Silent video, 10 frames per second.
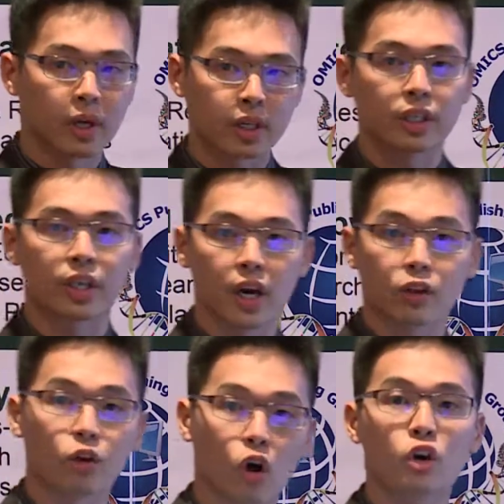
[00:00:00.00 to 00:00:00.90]
marker, they are
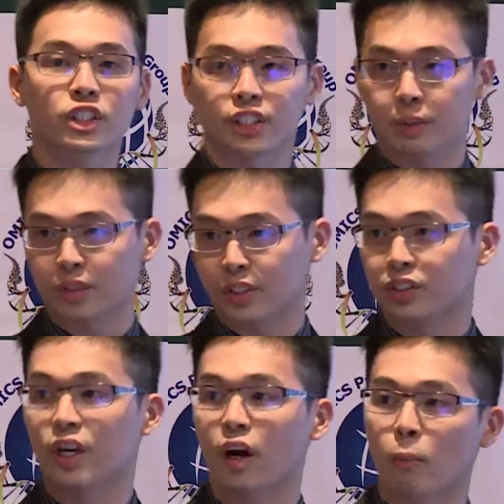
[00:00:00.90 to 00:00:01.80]
no longer stem cells,
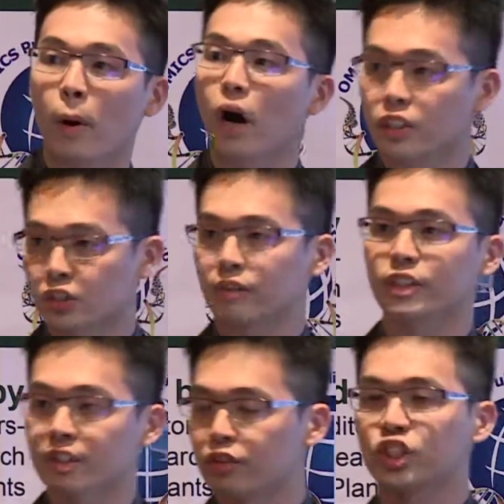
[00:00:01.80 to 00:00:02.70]
they are marked or
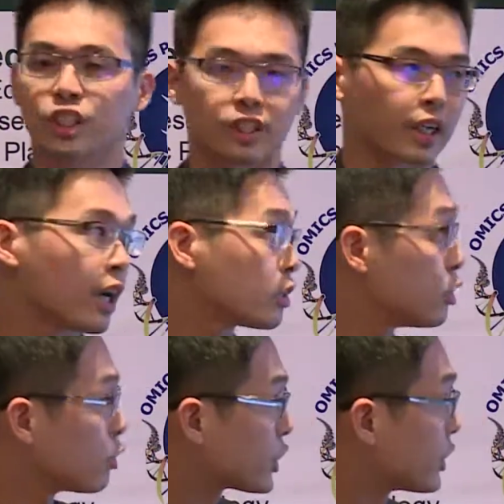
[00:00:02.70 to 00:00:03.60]
differentiated
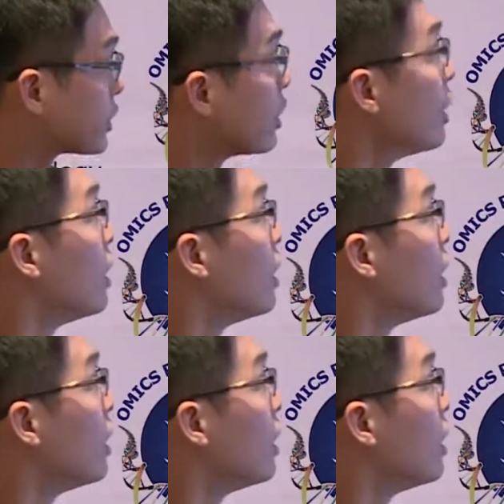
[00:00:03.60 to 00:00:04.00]
keratinocytes.